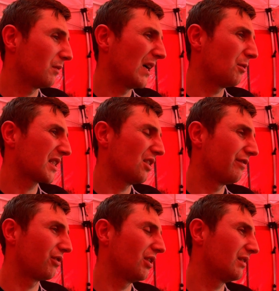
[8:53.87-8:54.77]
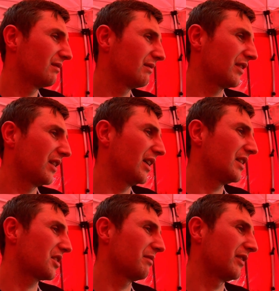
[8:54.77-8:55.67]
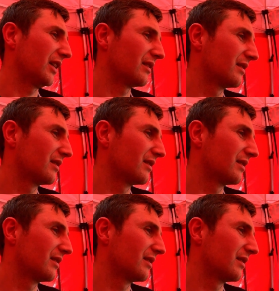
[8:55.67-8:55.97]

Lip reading: Where was I overall? 30 something.